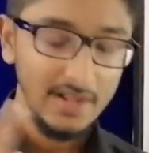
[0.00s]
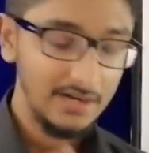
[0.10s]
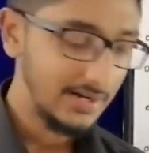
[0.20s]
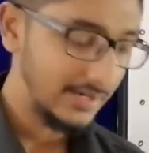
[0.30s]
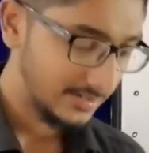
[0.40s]

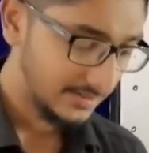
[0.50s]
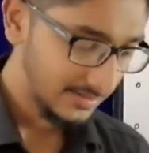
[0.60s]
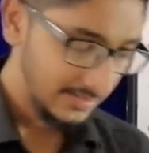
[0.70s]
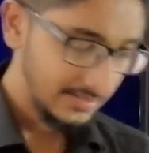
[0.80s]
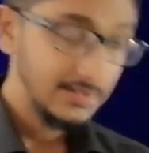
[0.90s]
right?
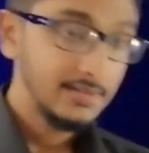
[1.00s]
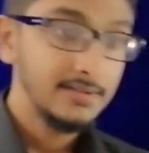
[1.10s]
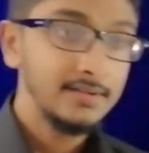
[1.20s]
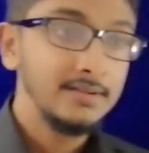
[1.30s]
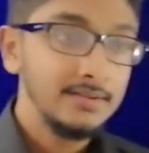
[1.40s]

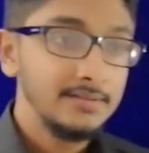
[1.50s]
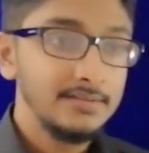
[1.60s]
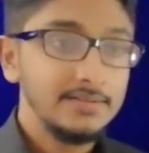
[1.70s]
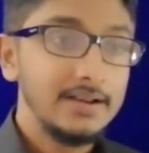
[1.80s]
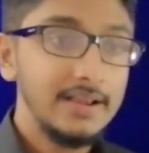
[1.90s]

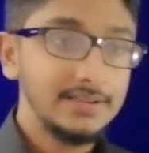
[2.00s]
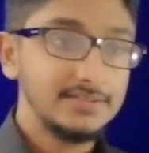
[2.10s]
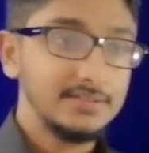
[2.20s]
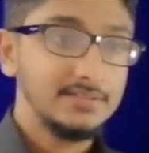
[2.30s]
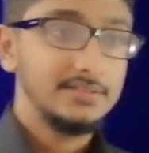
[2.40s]

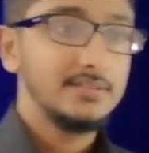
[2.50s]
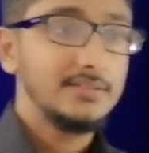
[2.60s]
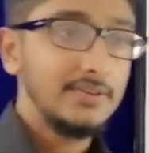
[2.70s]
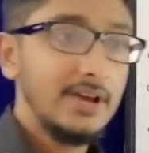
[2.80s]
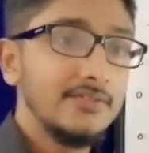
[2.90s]
Next,
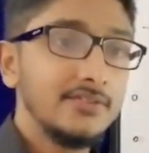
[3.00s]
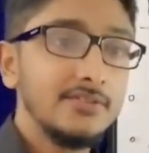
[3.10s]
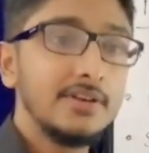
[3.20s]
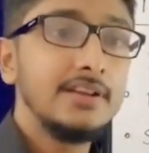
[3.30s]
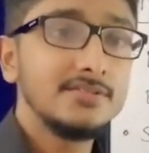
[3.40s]
we have to
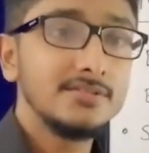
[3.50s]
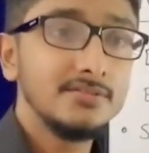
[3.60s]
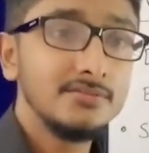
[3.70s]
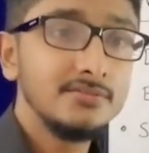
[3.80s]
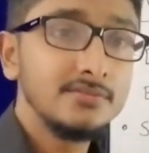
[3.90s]
look
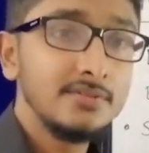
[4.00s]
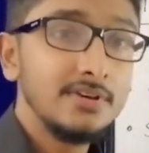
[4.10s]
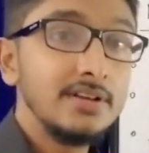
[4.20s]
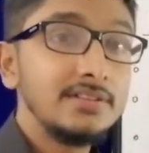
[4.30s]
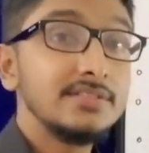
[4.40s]
into
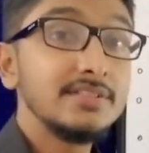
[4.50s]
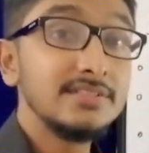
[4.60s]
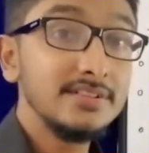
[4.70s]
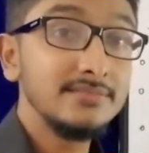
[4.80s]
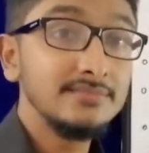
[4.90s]

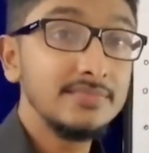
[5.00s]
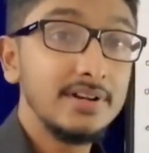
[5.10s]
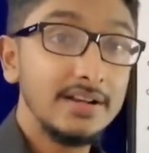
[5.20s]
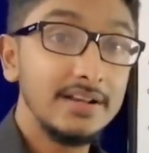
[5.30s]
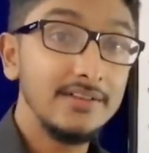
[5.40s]
system
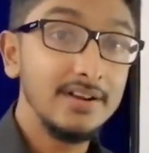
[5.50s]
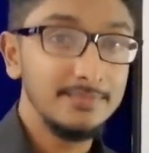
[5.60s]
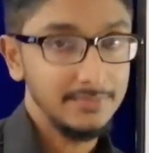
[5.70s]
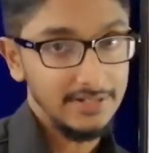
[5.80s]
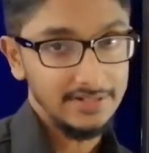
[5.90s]

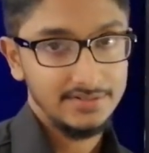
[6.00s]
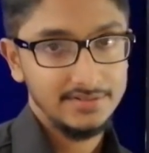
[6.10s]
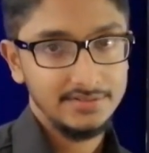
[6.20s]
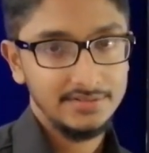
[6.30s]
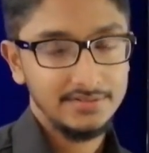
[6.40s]
development
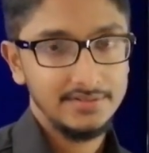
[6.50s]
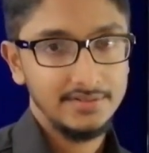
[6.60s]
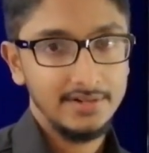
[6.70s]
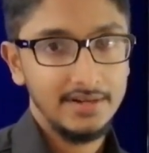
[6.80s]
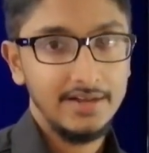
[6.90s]

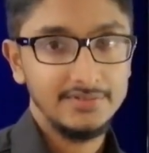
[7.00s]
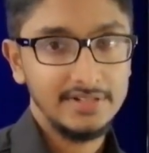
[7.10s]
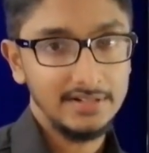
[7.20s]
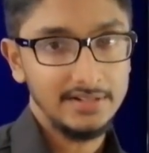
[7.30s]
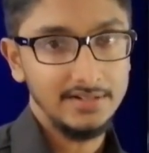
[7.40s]
life
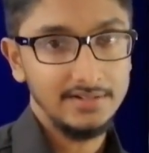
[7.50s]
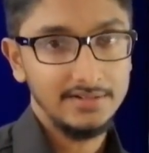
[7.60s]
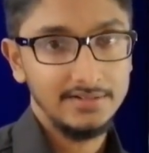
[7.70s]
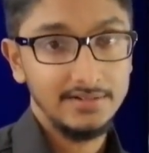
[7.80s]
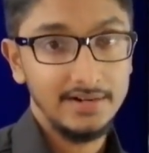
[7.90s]
cycle,
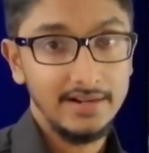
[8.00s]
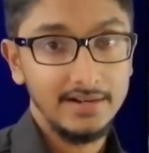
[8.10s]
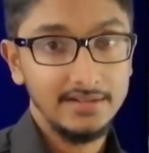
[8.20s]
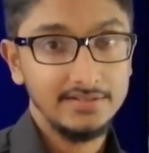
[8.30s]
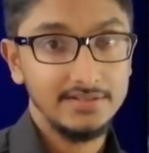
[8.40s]
right?
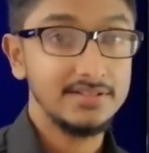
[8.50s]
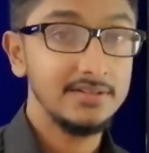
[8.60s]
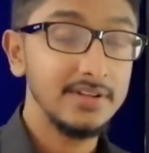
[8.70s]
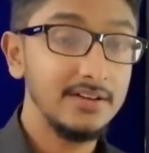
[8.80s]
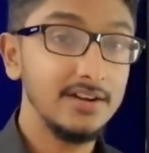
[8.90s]

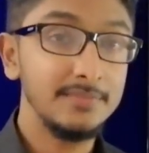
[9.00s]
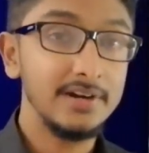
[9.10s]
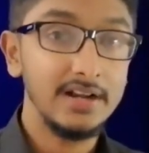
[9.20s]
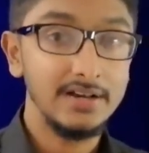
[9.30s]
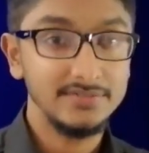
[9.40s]
System
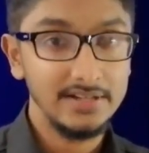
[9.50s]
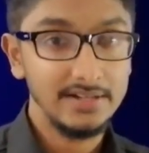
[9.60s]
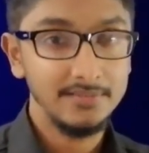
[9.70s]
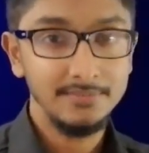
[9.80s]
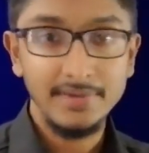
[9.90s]
development life
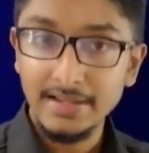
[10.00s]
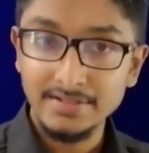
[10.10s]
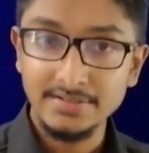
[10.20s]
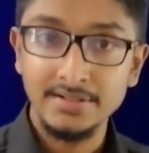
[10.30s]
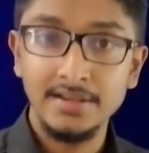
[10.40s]
cycle means